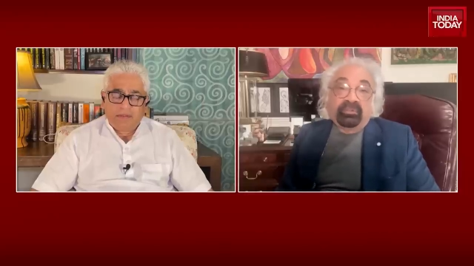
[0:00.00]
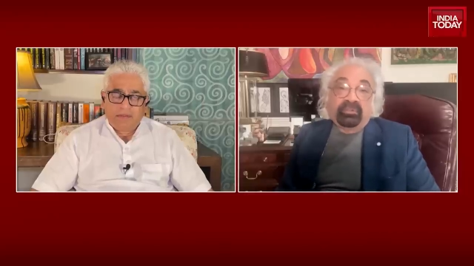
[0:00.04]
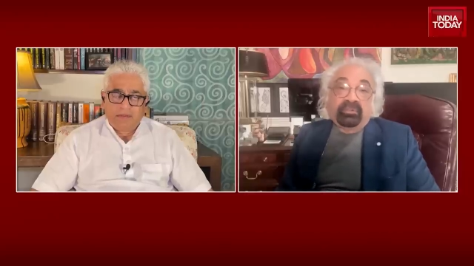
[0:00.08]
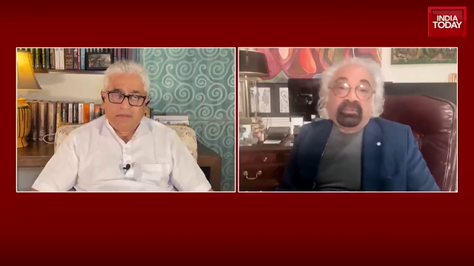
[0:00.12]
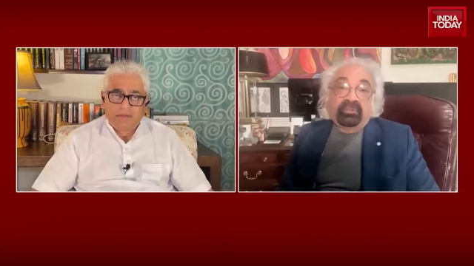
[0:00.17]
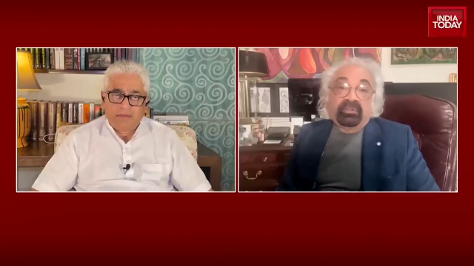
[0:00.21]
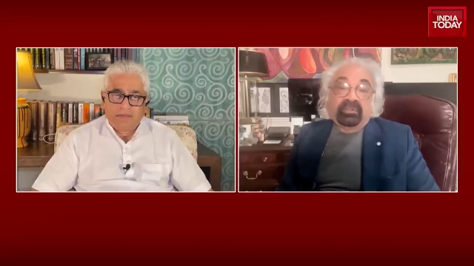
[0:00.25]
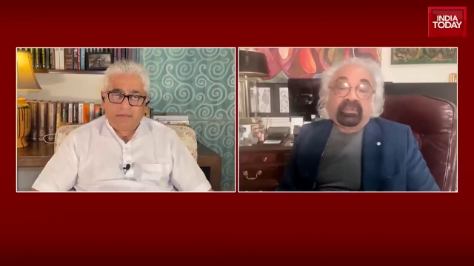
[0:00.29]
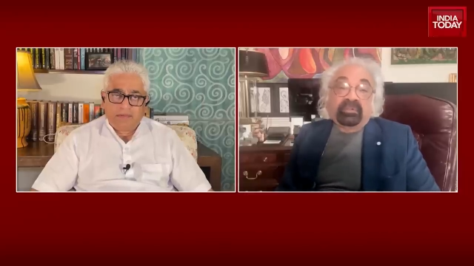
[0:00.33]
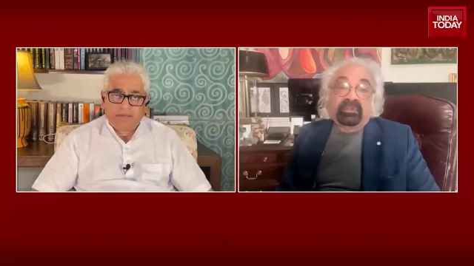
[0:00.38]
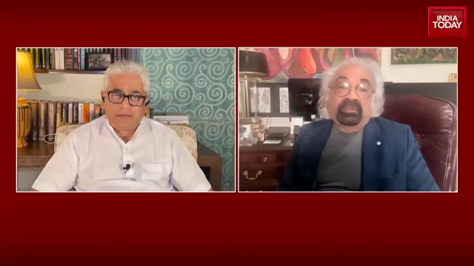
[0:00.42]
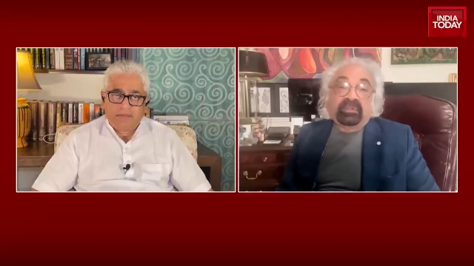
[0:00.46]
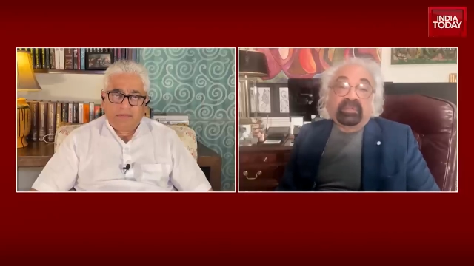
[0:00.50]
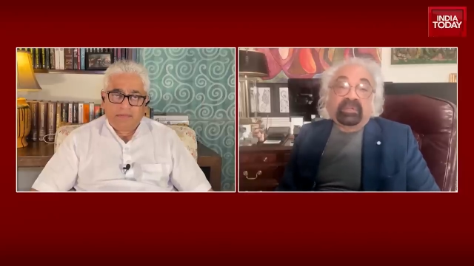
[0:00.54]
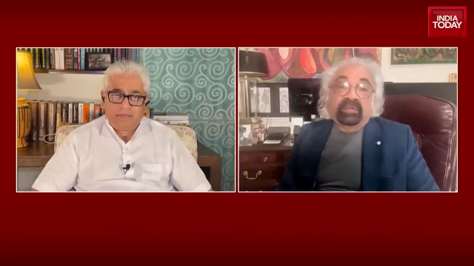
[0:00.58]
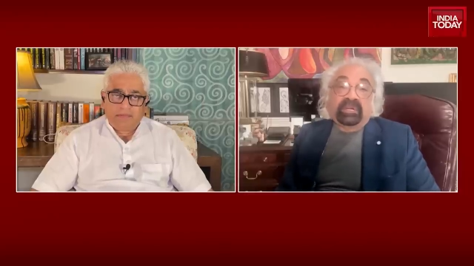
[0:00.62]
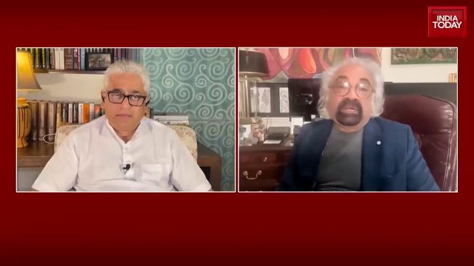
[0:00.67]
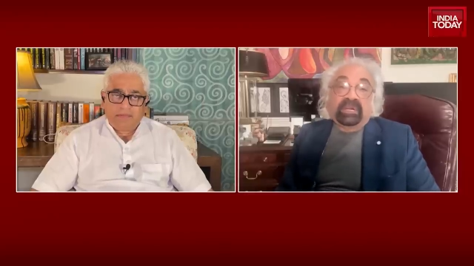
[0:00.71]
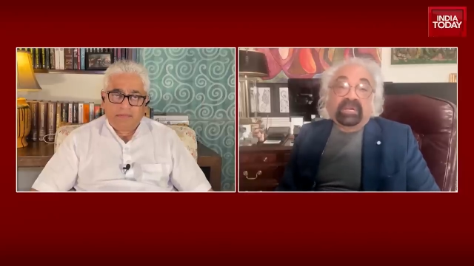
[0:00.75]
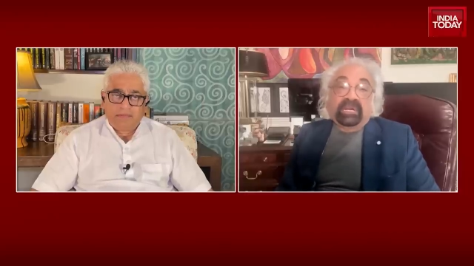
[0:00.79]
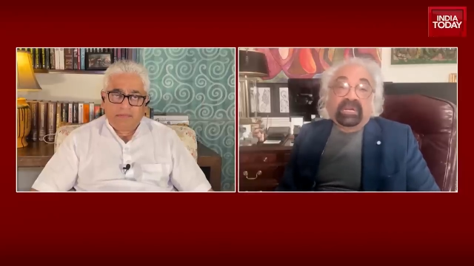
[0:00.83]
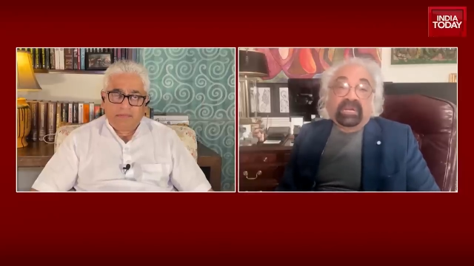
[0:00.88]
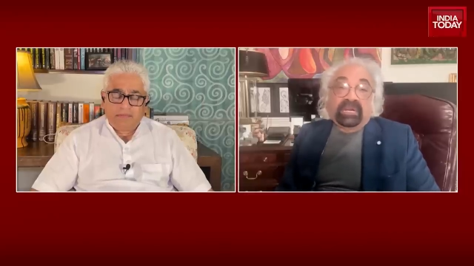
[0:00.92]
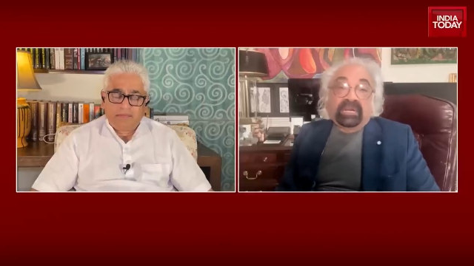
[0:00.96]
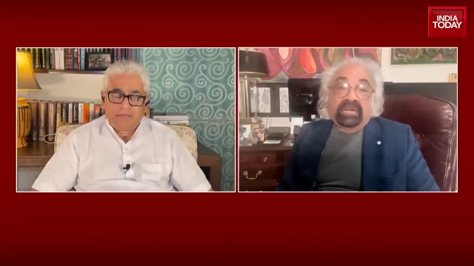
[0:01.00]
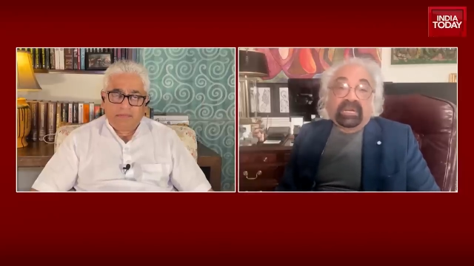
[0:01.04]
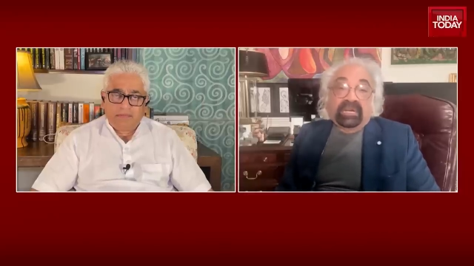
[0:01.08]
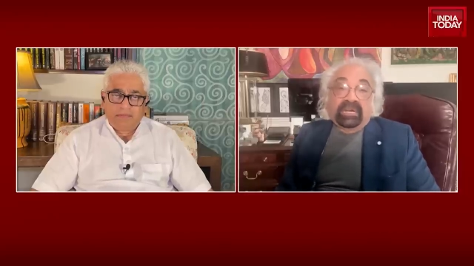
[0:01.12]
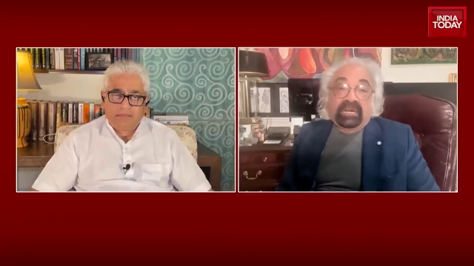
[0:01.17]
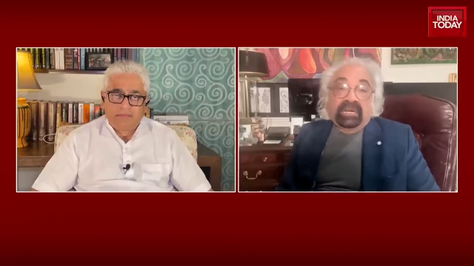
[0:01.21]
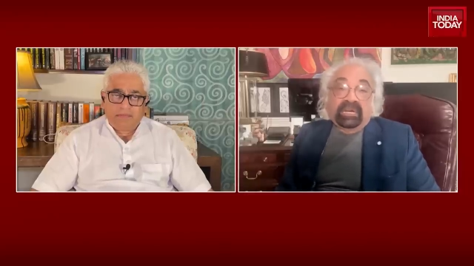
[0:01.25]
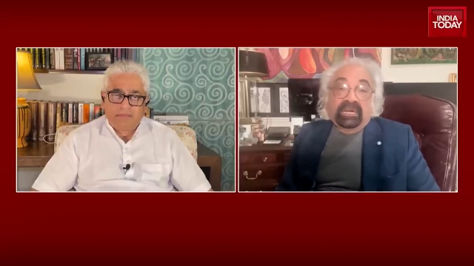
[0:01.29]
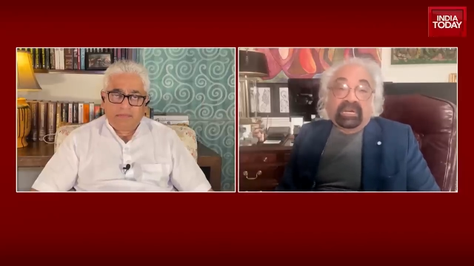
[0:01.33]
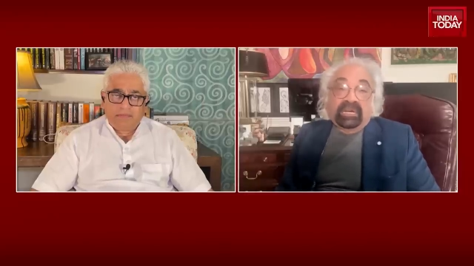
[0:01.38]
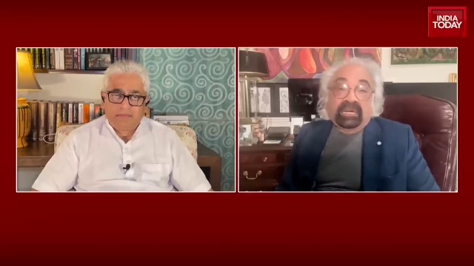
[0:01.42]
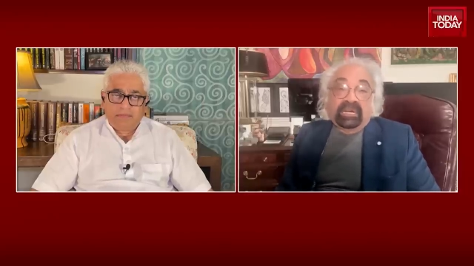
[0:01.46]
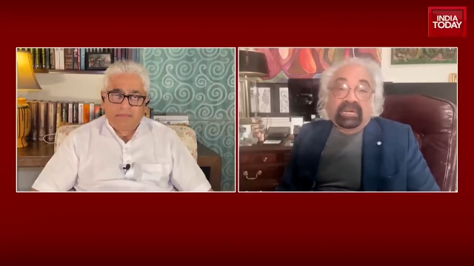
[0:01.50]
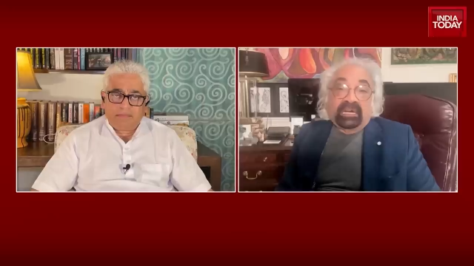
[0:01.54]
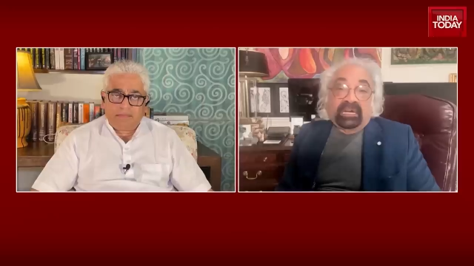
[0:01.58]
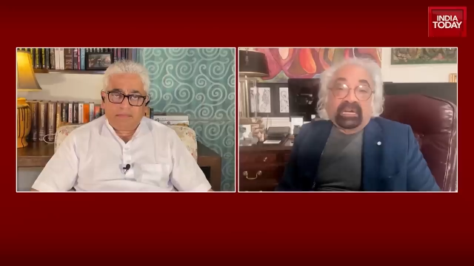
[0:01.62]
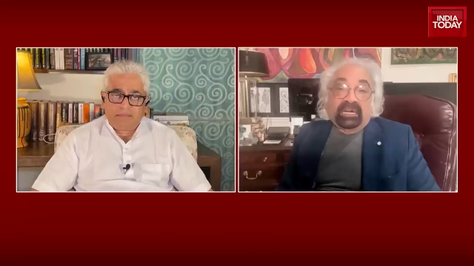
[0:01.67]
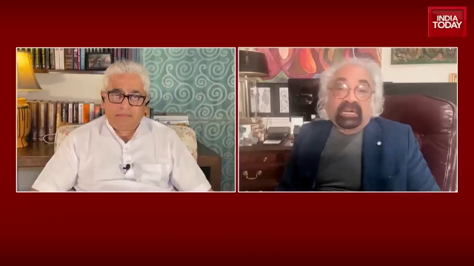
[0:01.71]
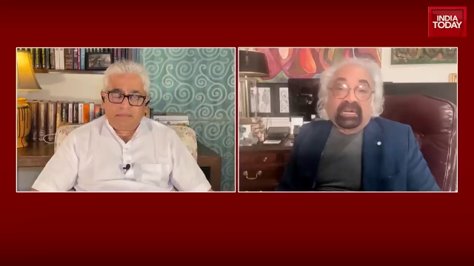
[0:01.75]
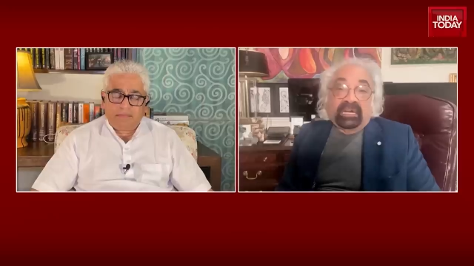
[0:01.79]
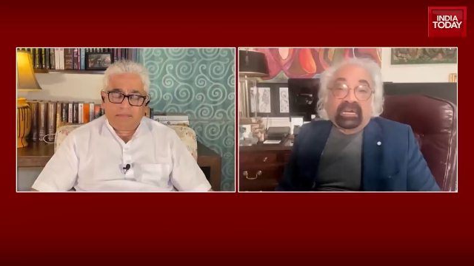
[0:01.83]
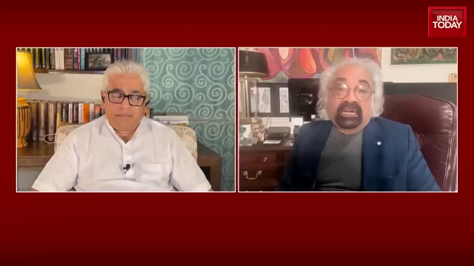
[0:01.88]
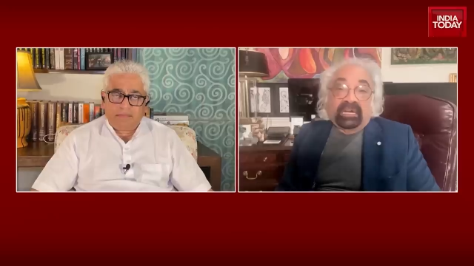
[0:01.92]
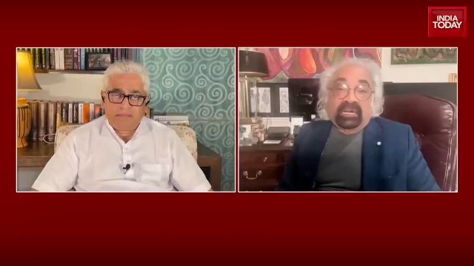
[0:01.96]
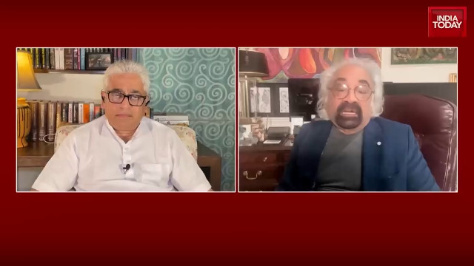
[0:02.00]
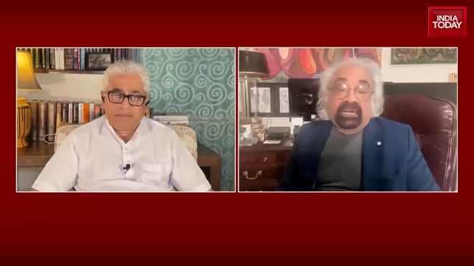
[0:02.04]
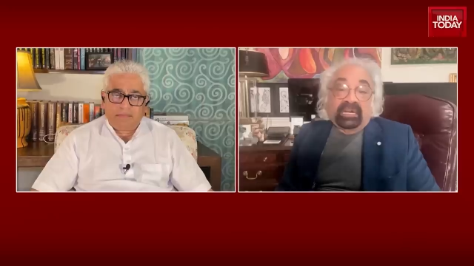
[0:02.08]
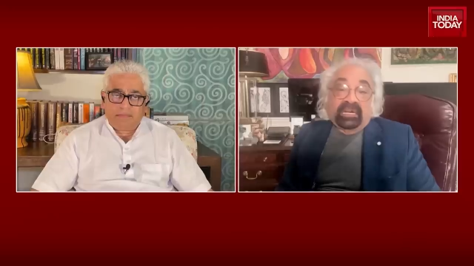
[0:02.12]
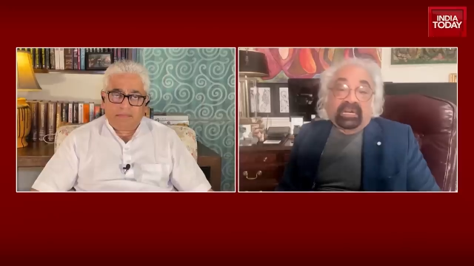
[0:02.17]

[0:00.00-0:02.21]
No one is speaking in this clip.